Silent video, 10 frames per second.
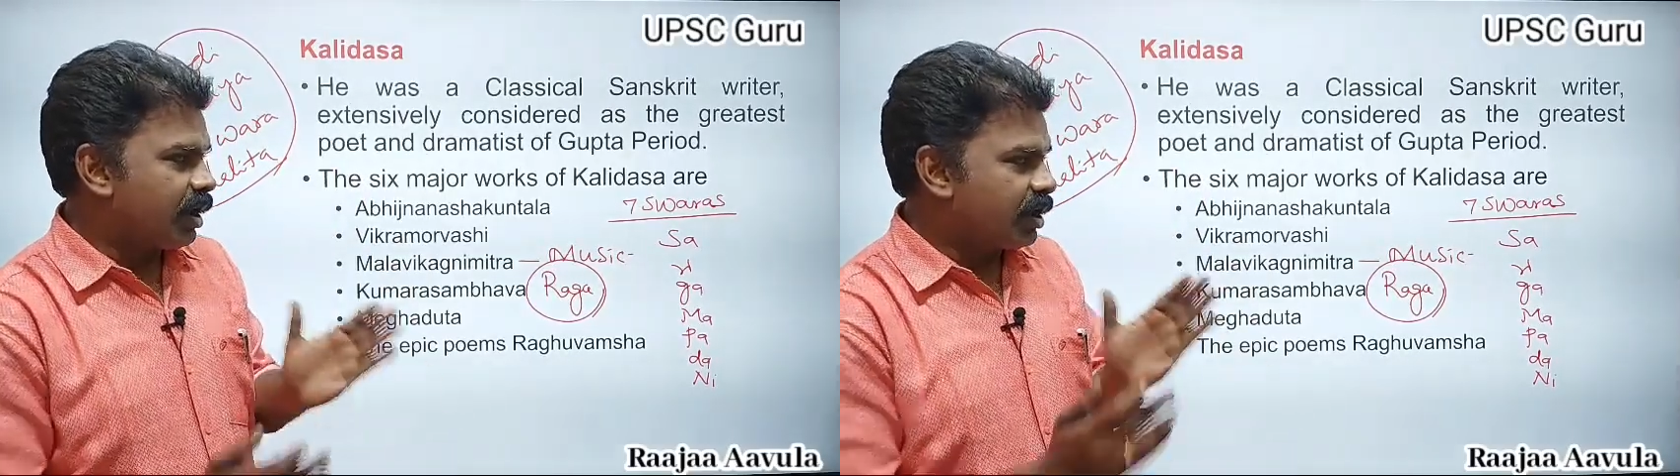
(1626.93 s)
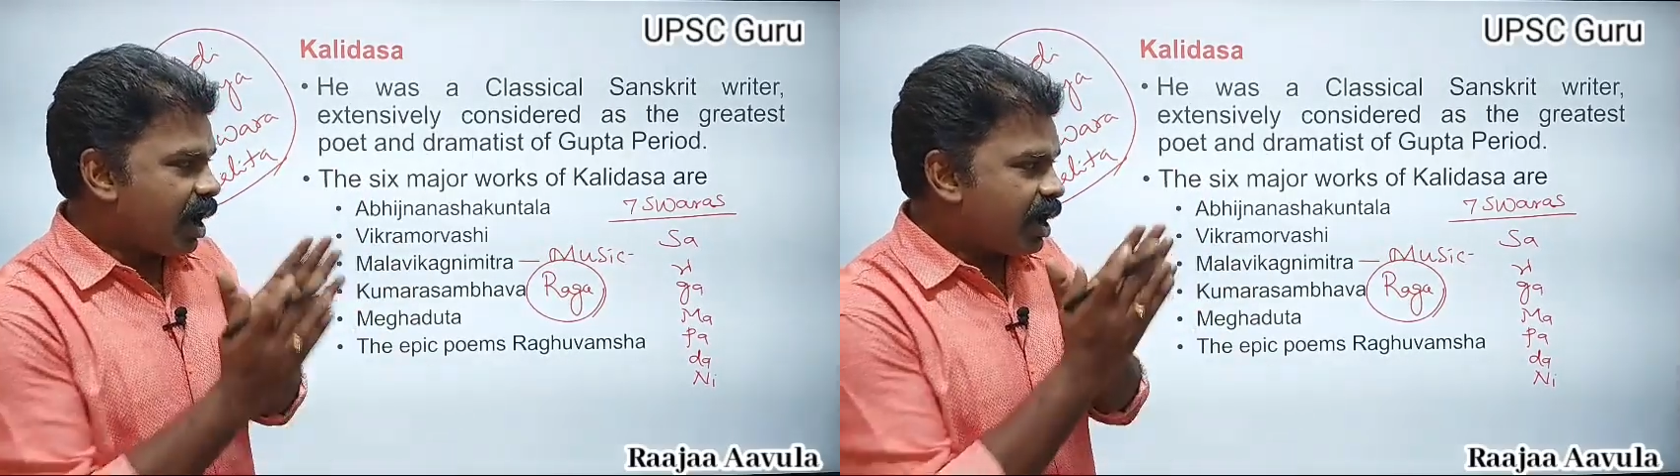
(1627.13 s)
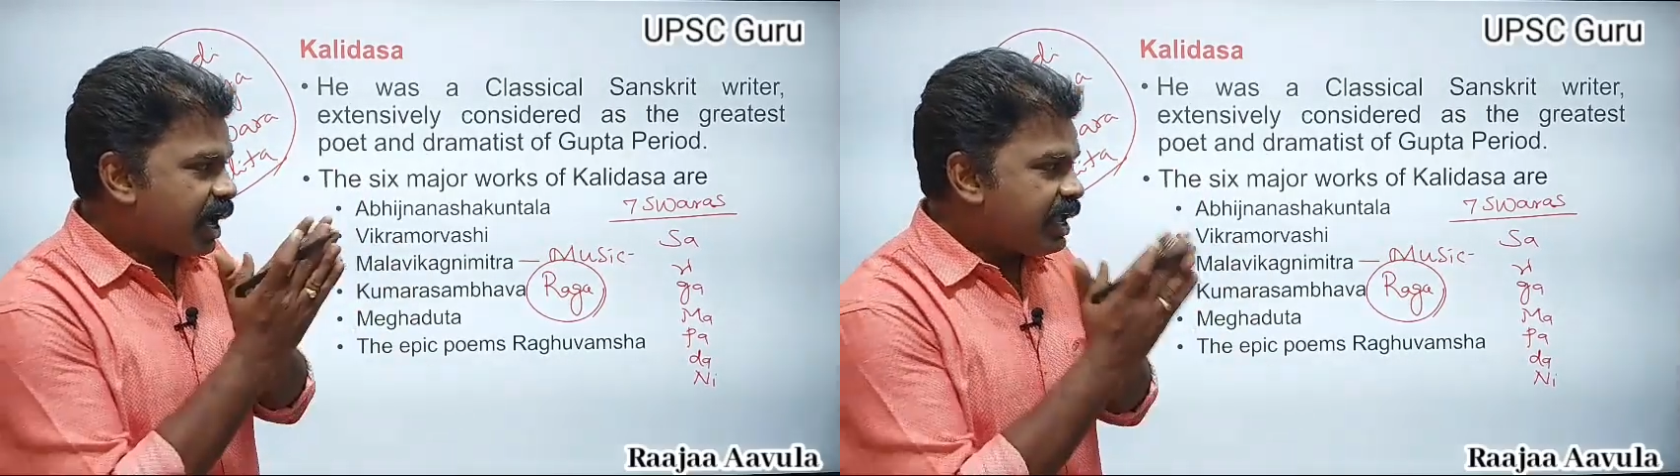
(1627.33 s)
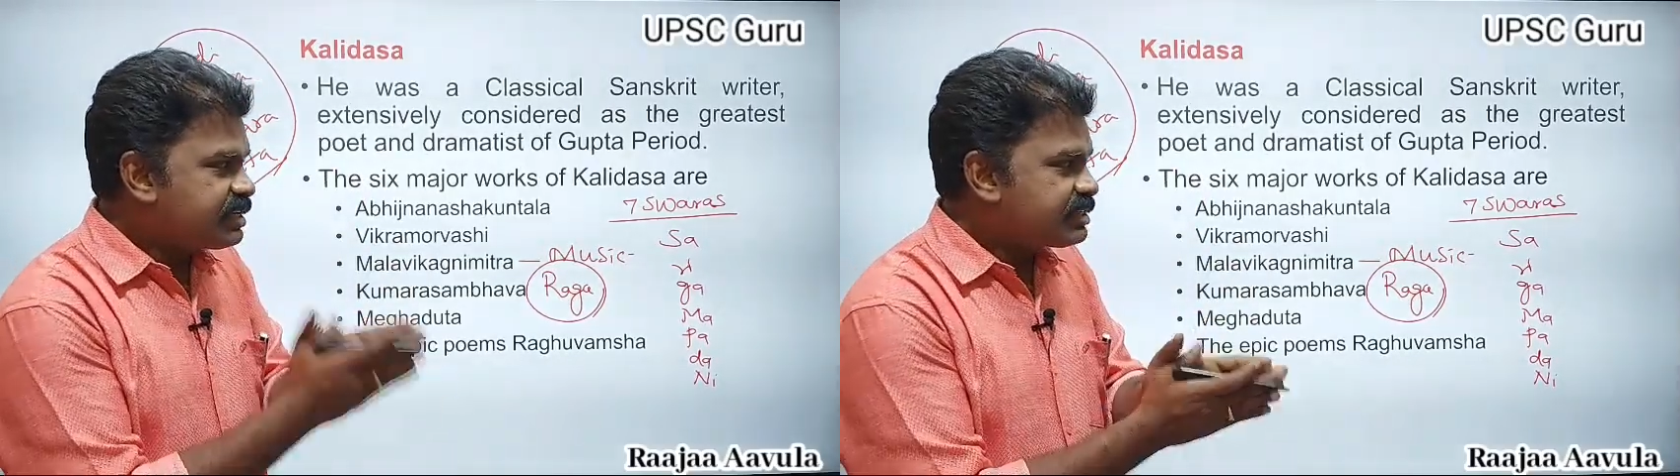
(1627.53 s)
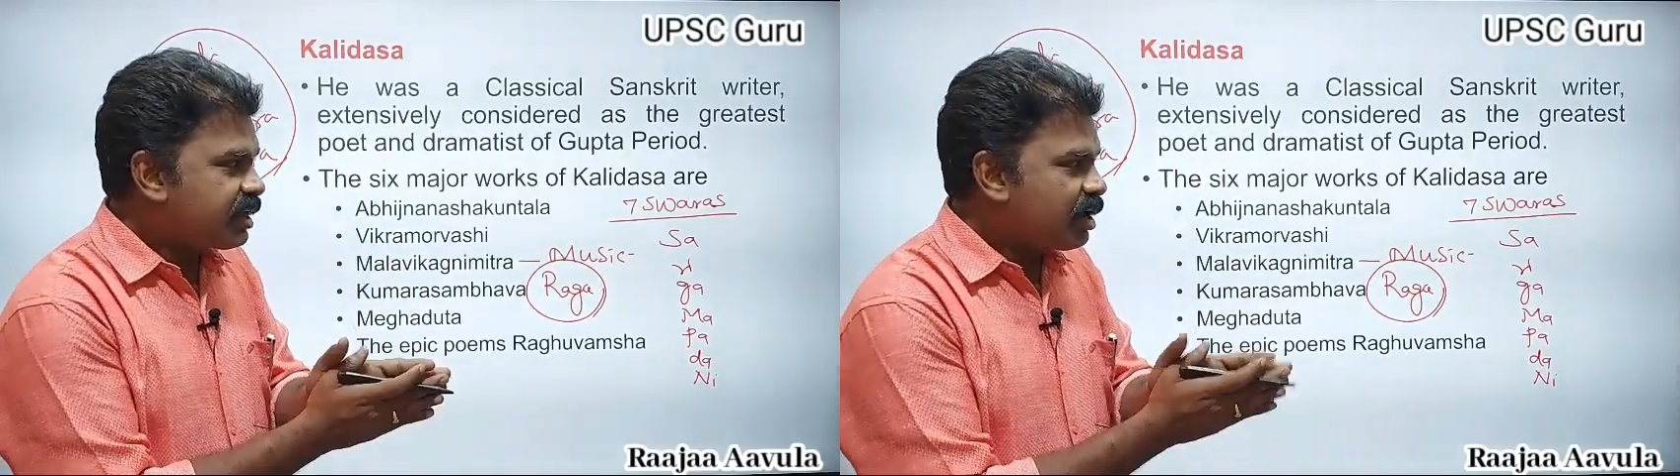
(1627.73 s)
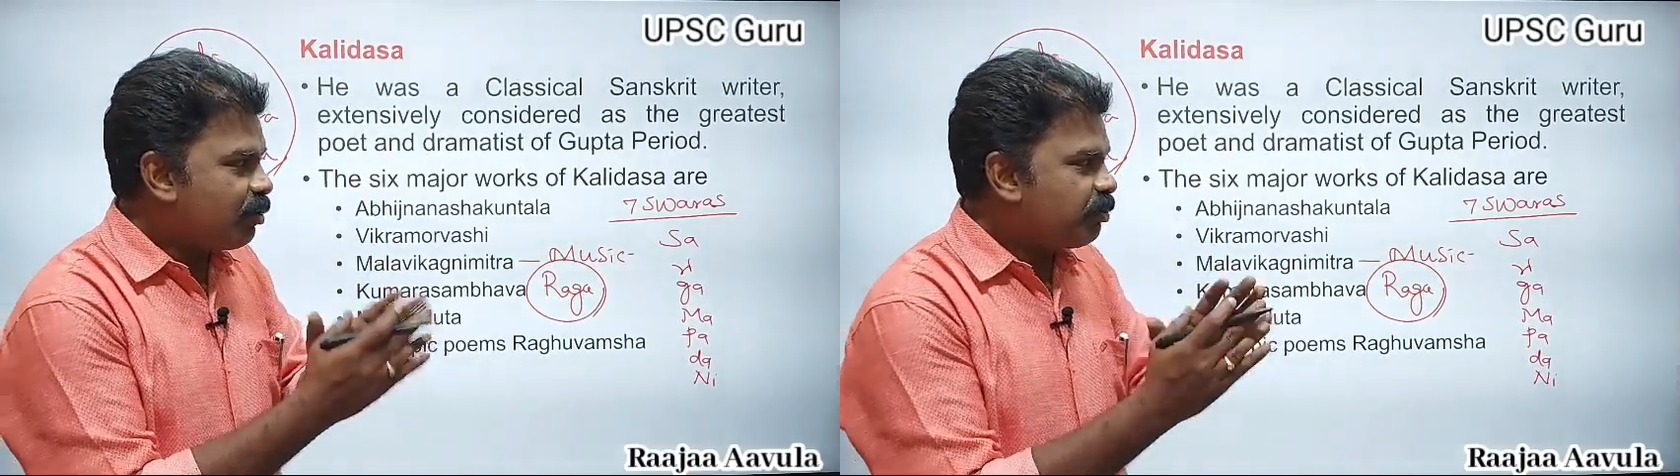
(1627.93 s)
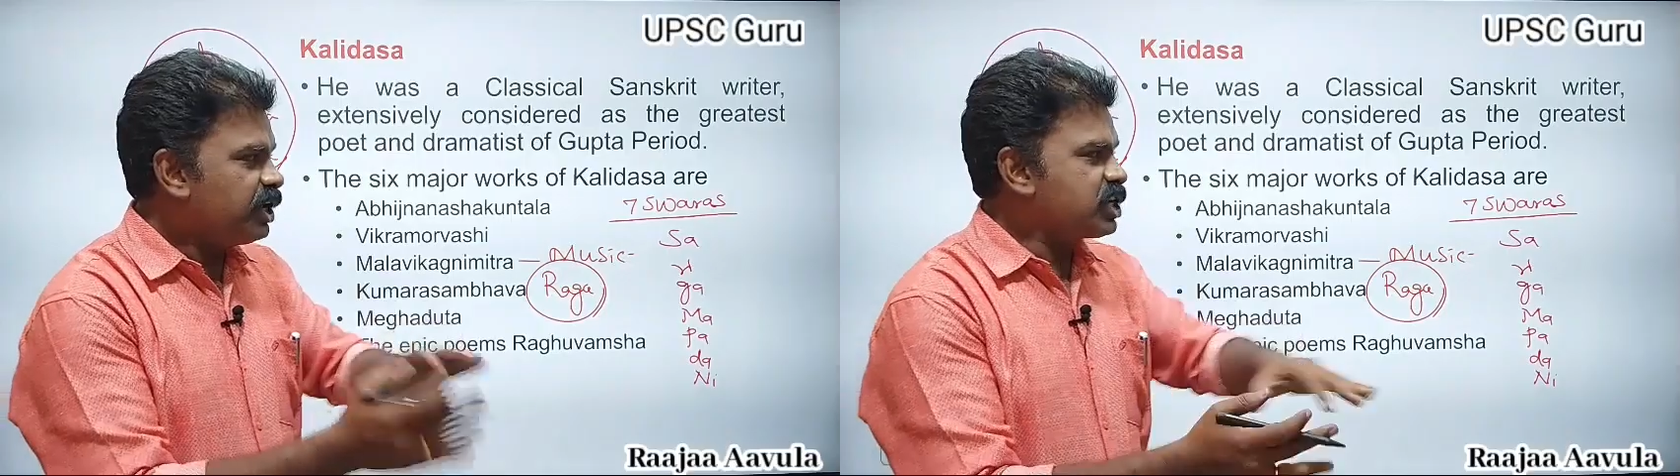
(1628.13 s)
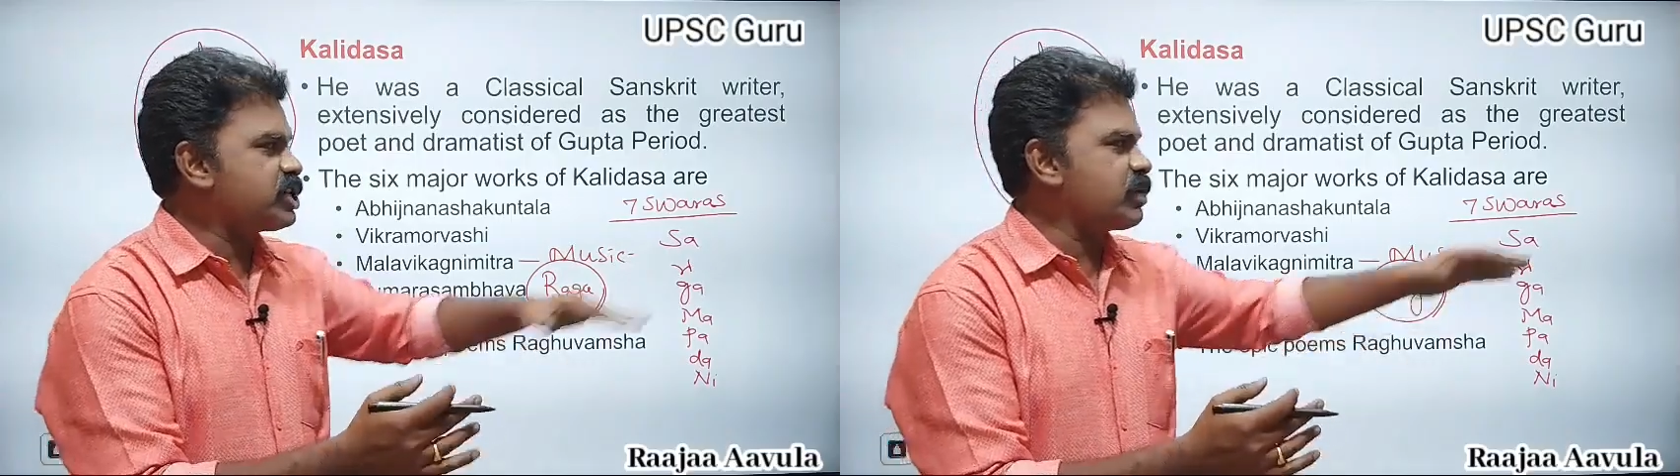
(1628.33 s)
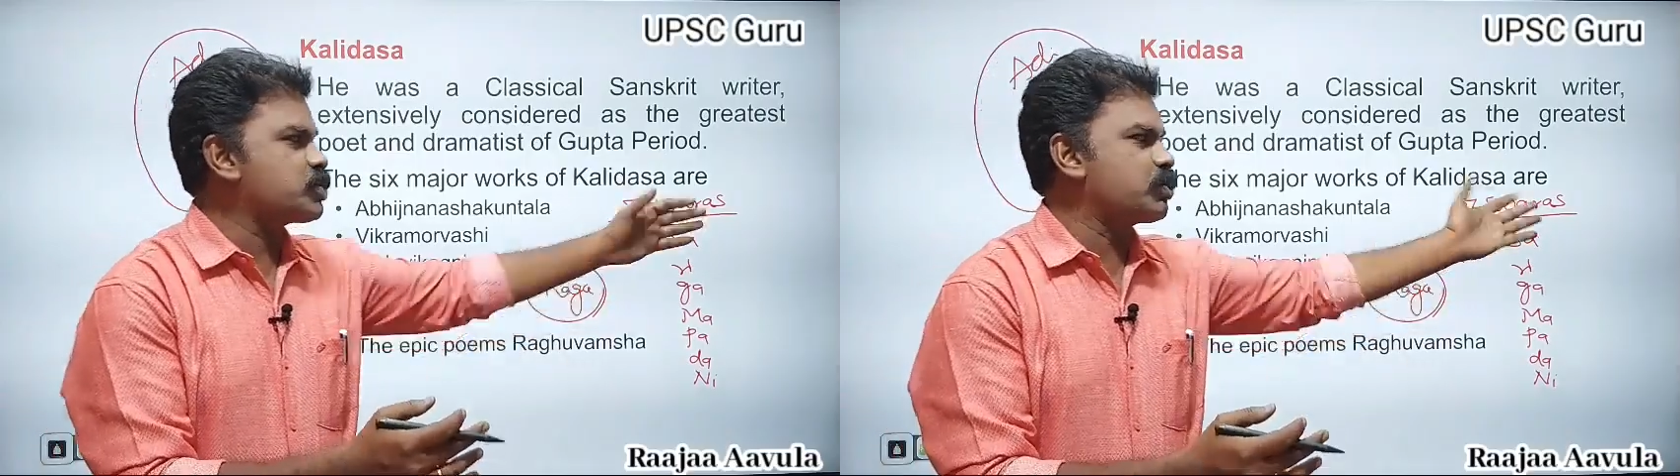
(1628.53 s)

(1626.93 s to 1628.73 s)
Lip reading: Raga is the combination of